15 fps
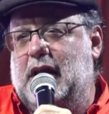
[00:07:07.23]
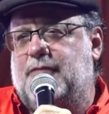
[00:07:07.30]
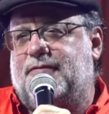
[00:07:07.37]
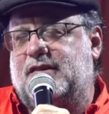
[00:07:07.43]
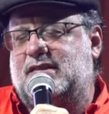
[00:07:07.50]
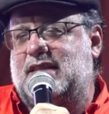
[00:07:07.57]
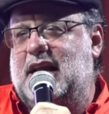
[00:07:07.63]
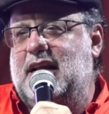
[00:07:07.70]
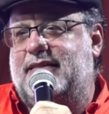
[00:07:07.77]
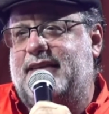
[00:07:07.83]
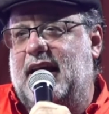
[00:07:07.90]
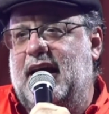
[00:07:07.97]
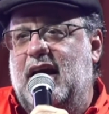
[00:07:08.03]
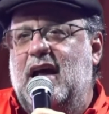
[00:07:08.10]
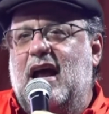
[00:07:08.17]

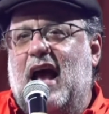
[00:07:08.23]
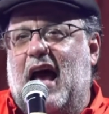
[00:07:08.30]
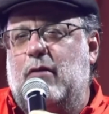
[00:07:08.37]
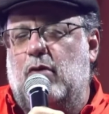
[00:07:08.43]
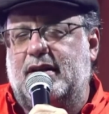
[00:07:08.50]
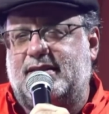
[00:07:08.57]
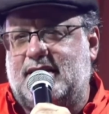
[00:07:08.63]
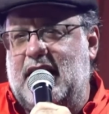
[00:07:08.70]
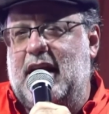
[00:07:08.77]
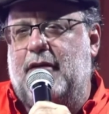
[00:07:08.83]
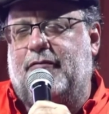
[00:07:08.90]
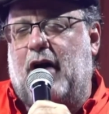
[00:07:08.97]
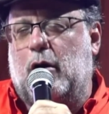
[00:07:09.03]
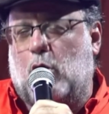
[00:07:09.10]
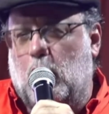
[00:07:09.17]
facility and
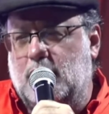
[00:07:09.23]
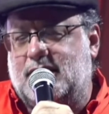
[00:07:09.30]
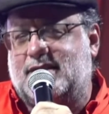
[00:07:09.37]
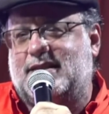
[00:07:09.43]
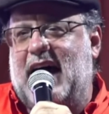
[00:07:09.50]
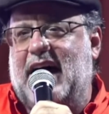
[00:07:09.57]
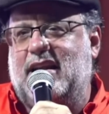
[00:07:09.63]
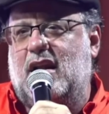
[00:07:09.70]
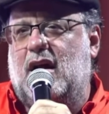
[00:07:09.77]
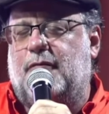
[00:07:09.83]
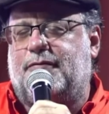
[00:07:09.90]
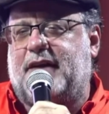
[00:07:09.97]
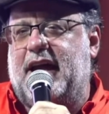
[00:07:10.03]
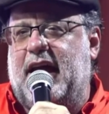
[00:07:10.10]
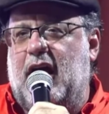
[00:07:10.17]
receive a good standard
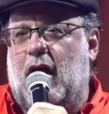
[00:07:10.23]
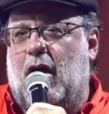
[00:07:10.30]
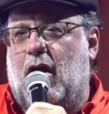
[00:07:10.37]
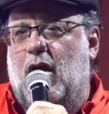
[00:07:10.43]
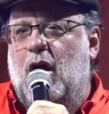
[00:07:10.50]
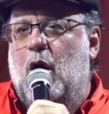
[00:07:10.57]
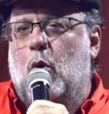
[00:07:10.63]
of care